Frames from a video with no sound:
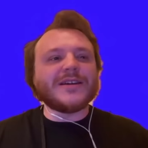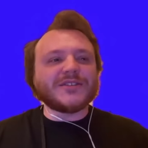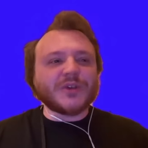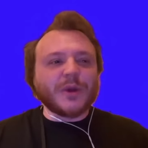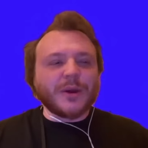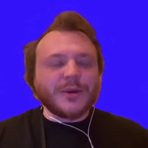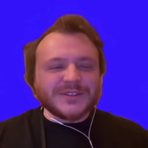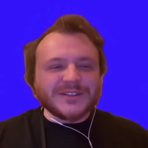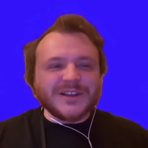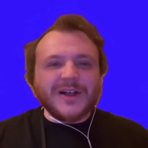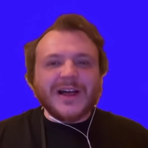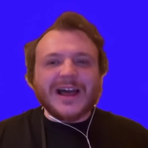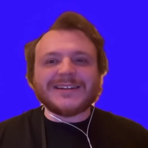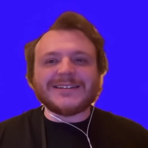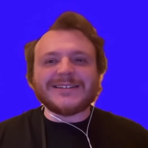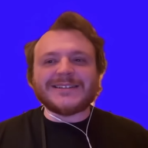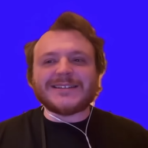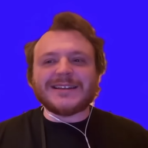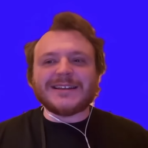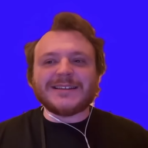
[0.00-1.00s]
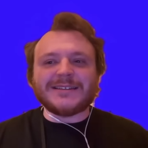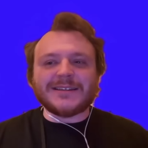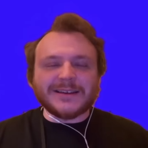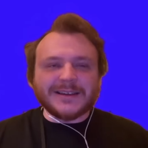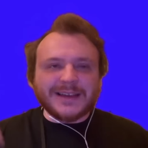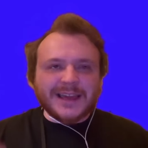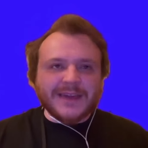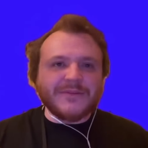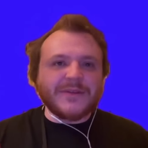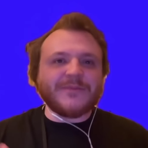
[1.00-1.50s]
So I was glad to see
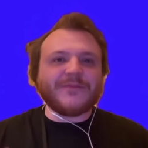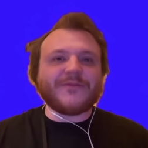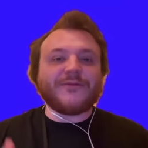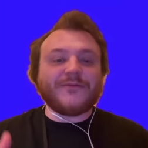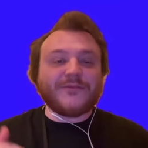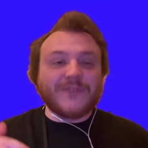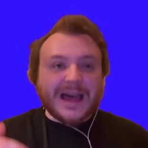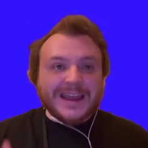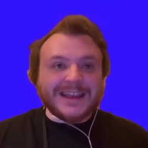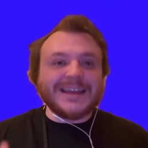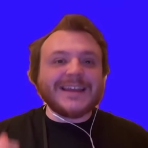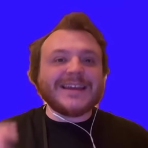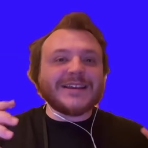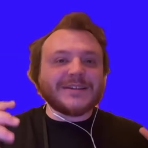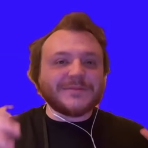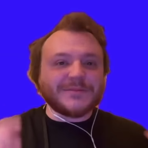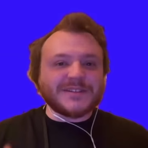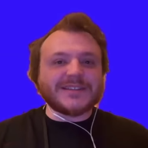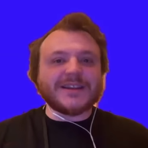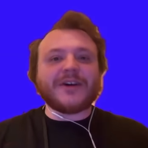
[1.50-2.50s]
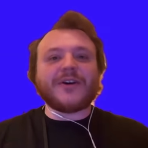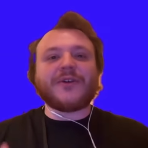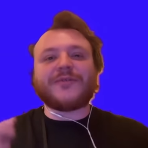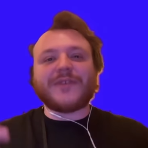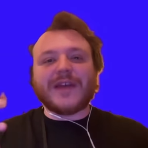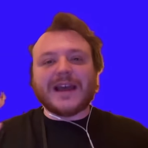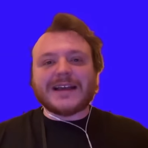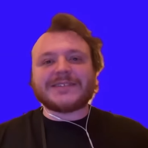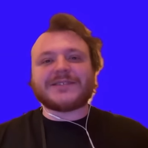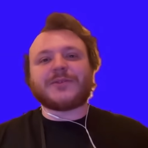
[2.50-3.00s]
that Kevin Feige himself,
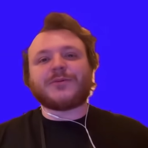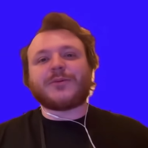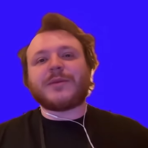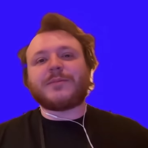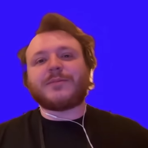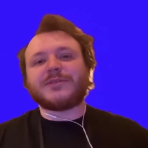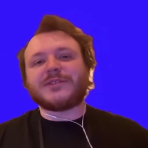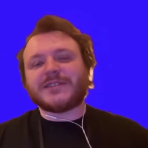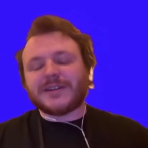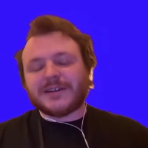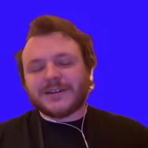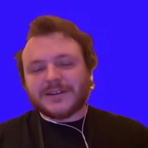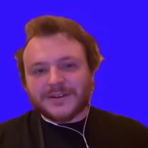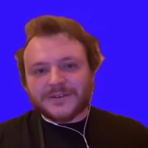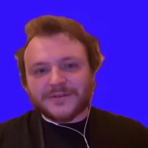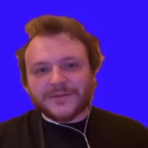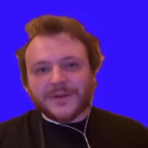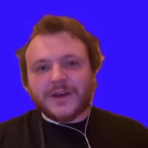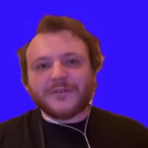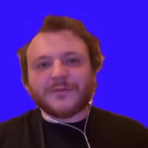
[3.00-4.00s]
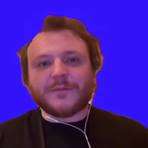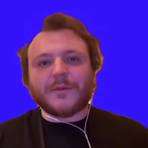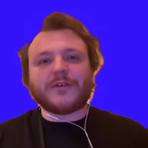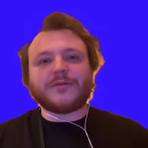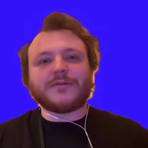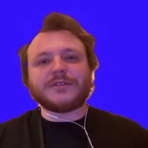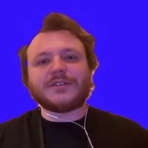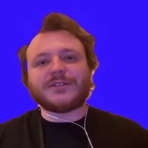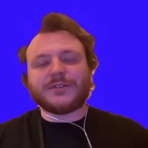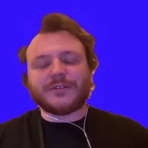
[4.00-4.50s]
as a representative of
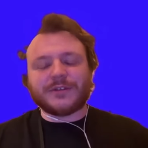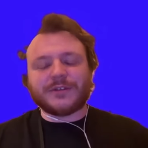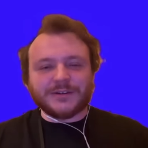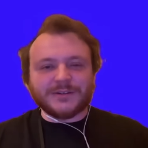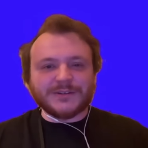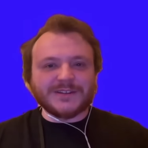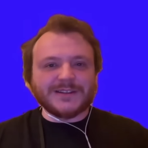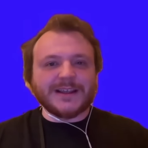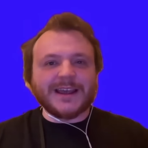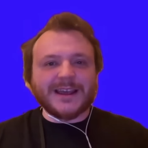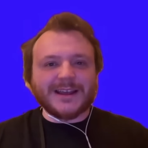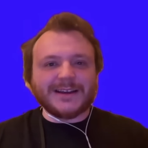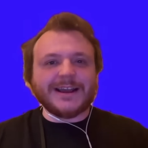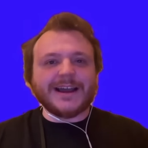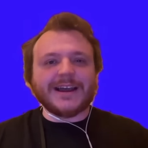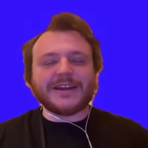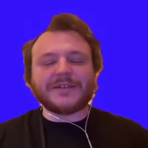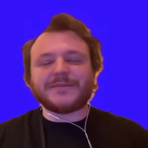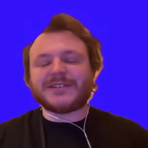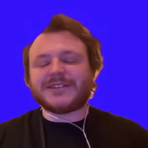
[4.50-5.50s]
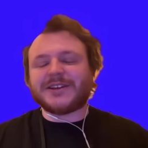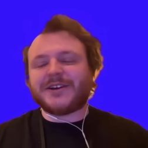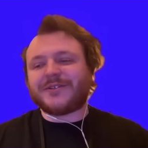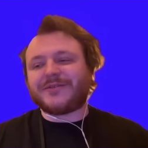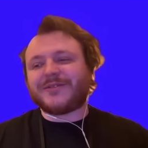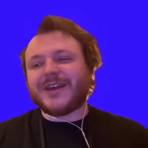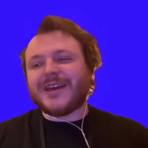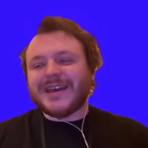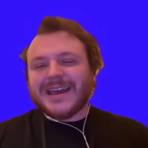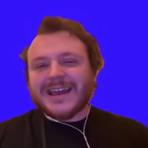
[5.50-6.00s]
Marvel Studios, the head guy
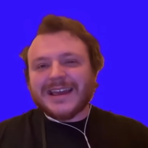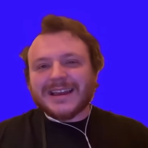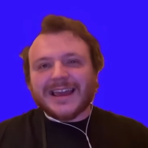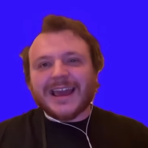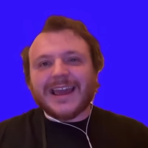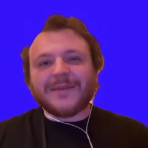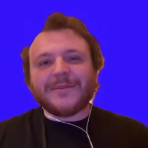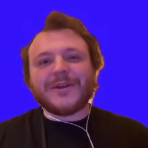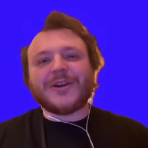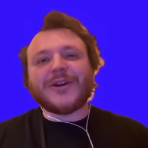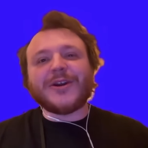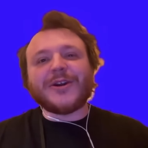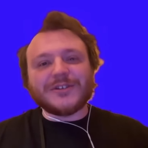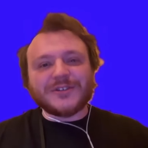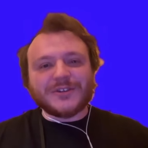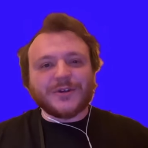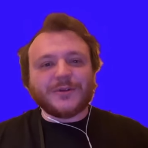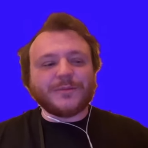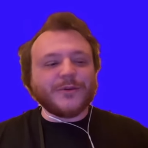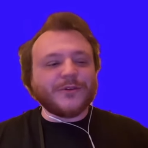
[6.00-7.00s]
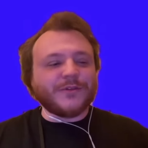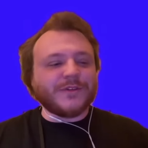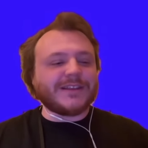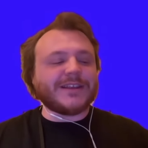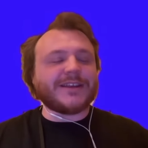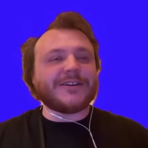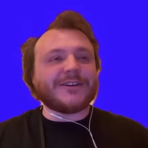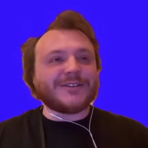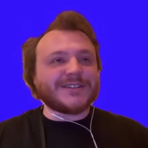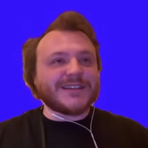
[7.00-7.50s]
himself, came here and told movie
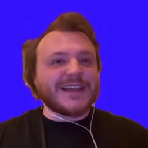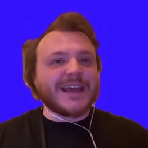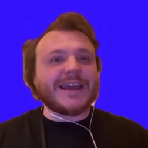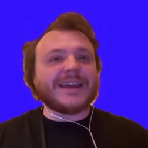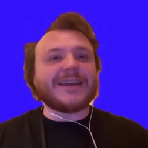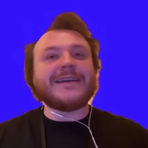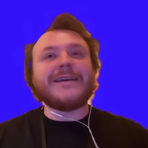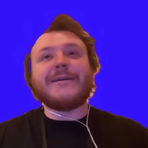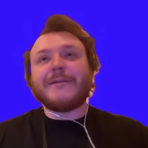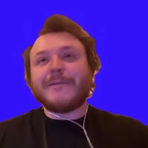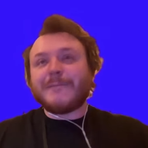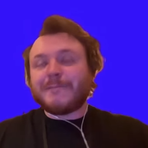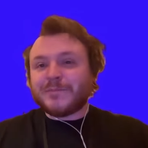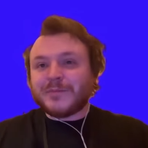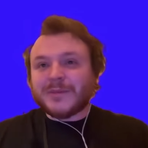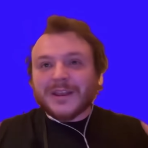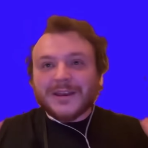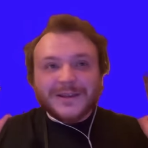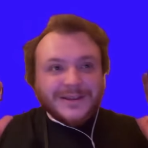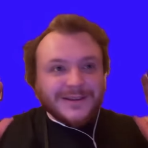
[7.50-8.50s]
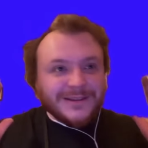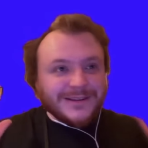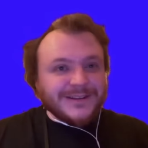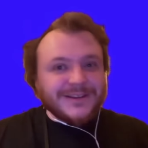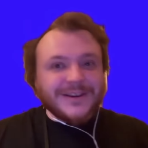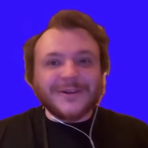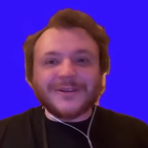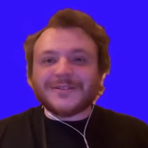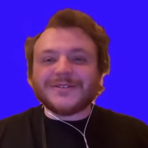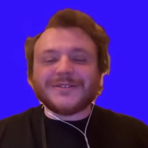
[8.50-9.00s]
theaters, hey,
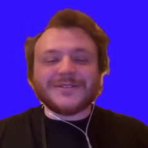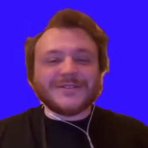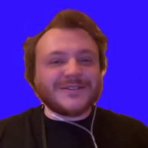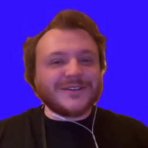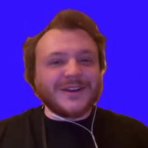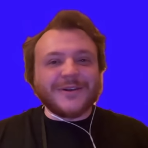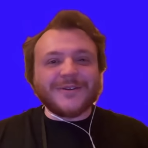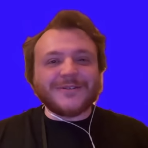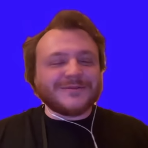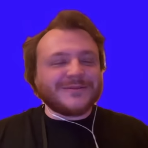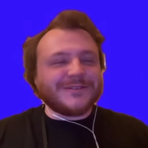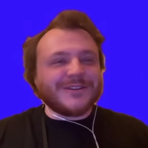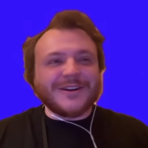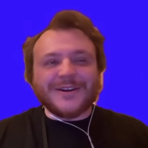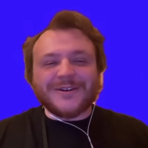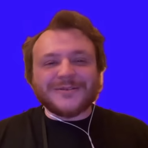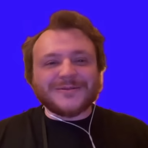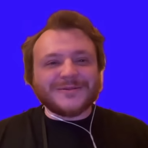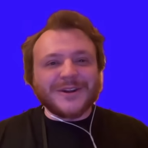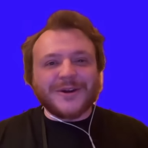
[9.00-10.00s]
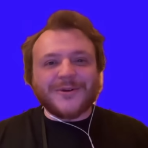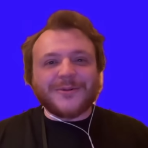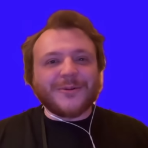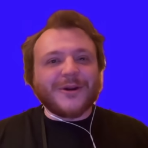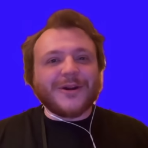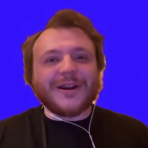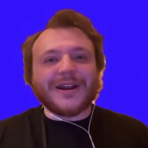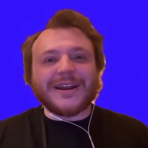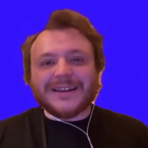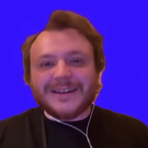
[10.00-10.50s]
don't
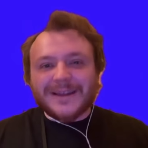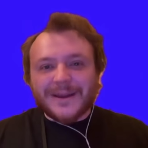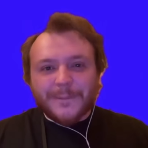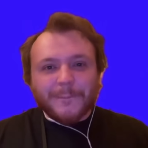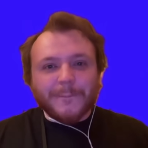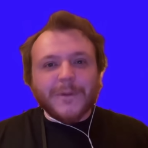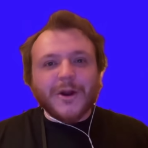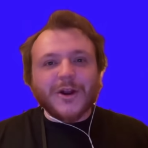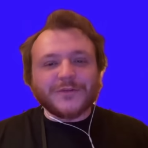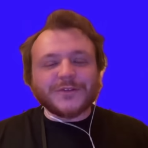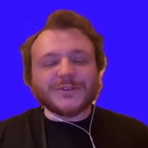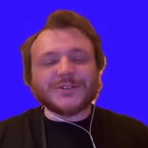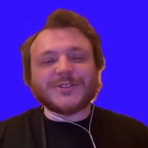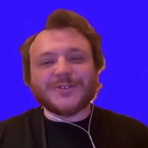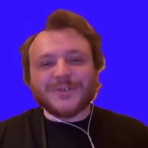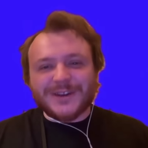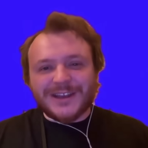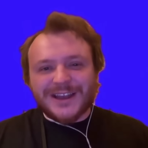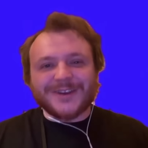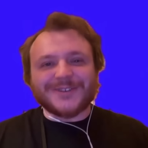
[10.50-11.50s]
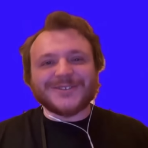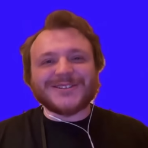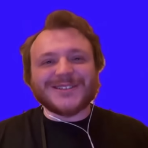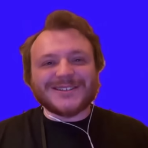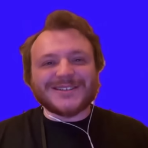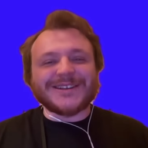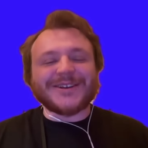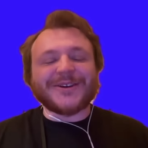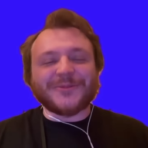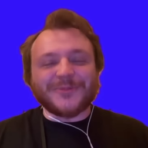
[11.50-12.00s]
worry. Marvel Studios
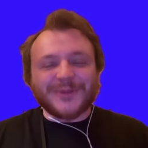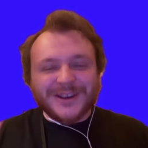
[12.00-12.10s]
is here.